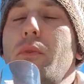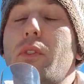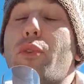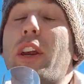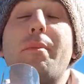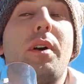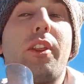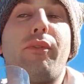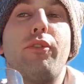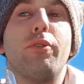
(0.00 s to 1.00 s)
Great
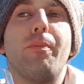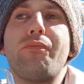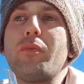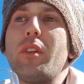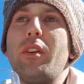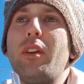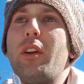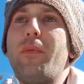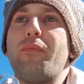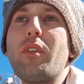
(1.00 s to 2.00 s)
mouthfeel,
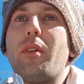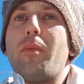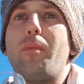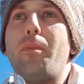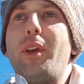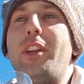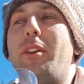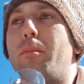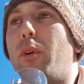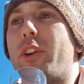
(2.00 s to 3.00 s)

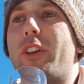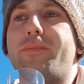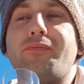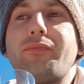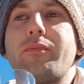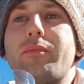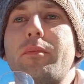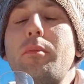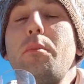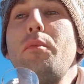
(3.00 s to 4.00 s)
medium bodied,
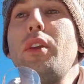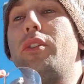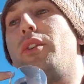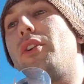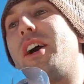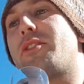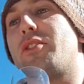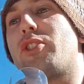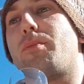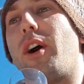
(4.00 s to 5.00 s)
nice
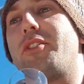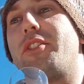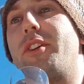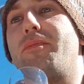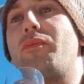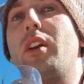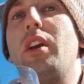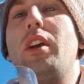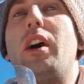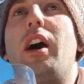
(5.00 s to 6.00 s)
and spicy.
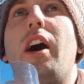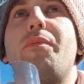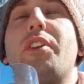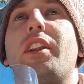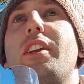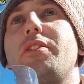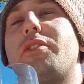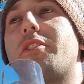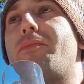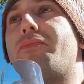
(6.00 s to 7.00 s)
It
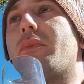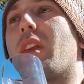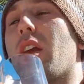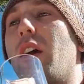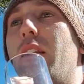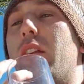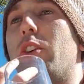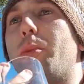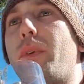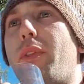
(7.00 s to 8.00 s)
is a
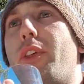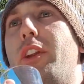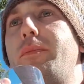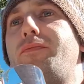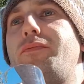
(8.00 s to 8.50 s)
little bit thin,